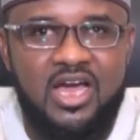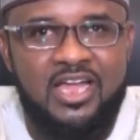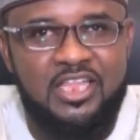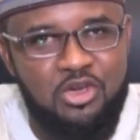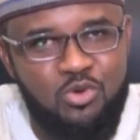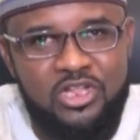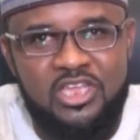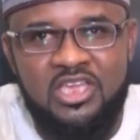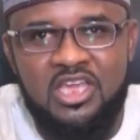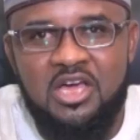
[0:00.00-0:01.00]
and
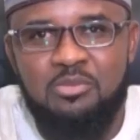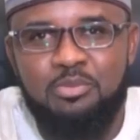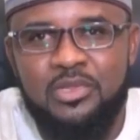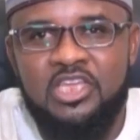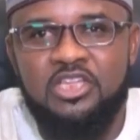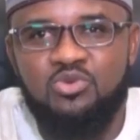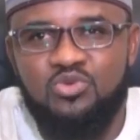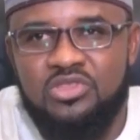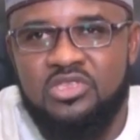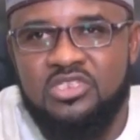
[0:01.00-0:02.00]
equally plead
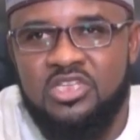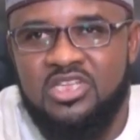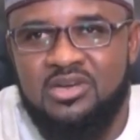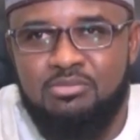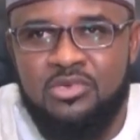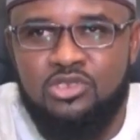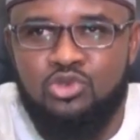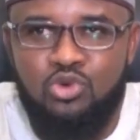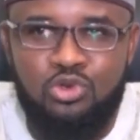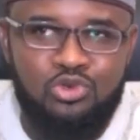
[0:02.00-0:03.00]
with the state governments
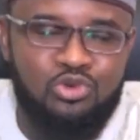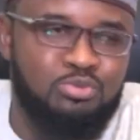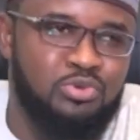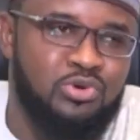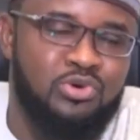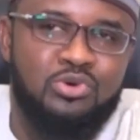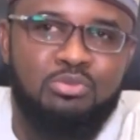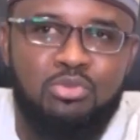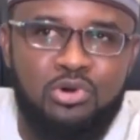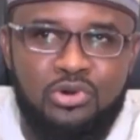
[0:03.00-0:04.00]
to also
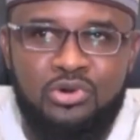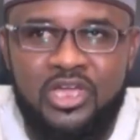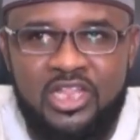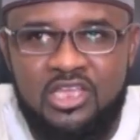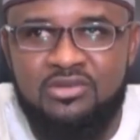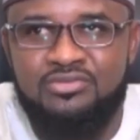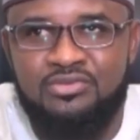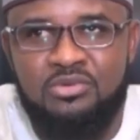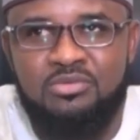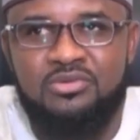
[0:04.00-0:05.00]
borrow a leaf
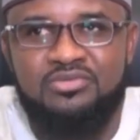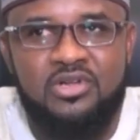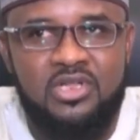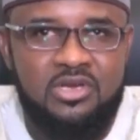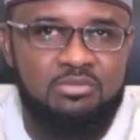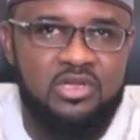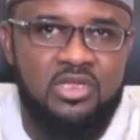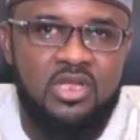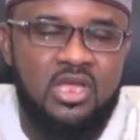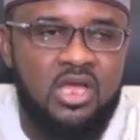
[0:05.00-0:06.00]
from the federal
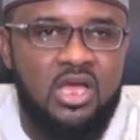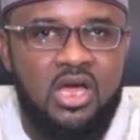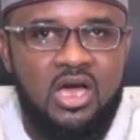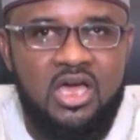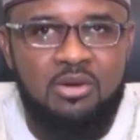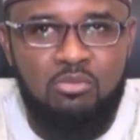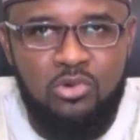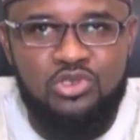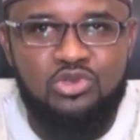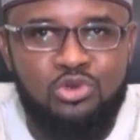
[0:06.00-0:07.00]
government. I
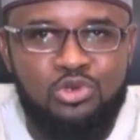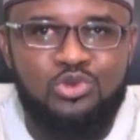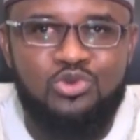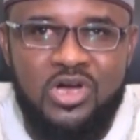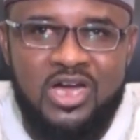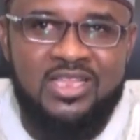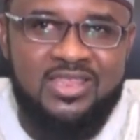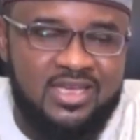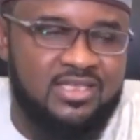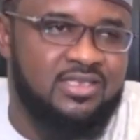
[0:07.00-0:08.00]
must also
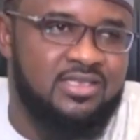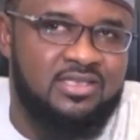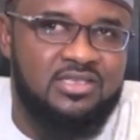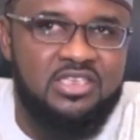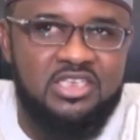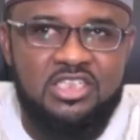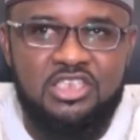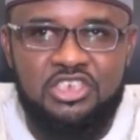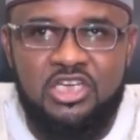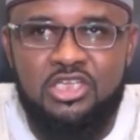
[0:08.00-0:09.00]
add that the
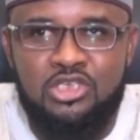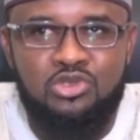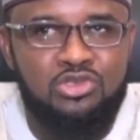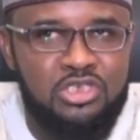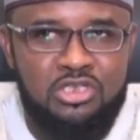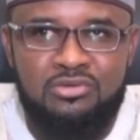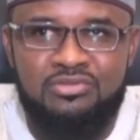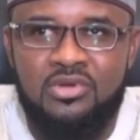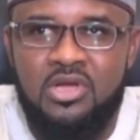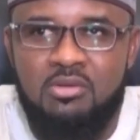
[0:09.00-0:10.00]
signature is not enough.
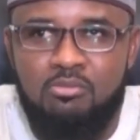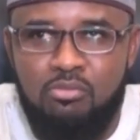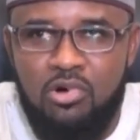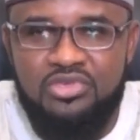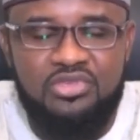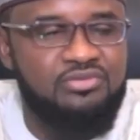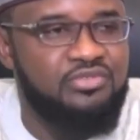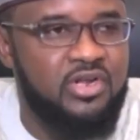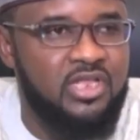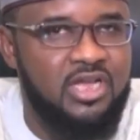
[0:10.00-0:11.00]
Both
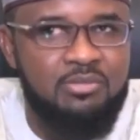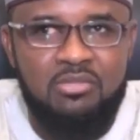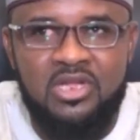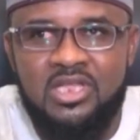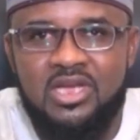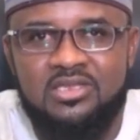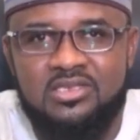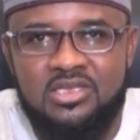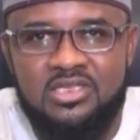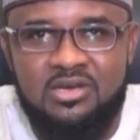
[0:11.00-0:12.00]
federal government and
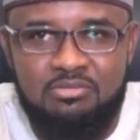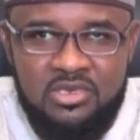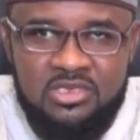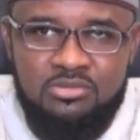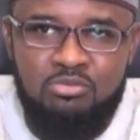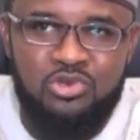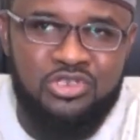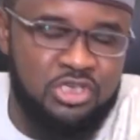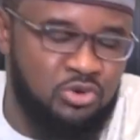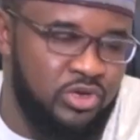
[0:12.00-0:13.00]
state governments
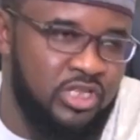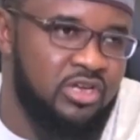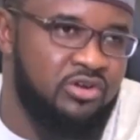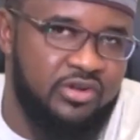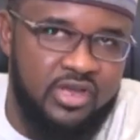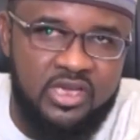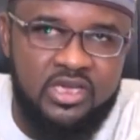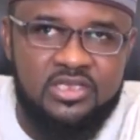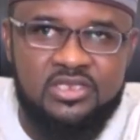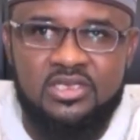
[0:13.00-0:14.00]
must equally
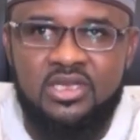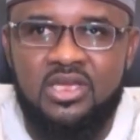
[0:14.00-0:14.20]
create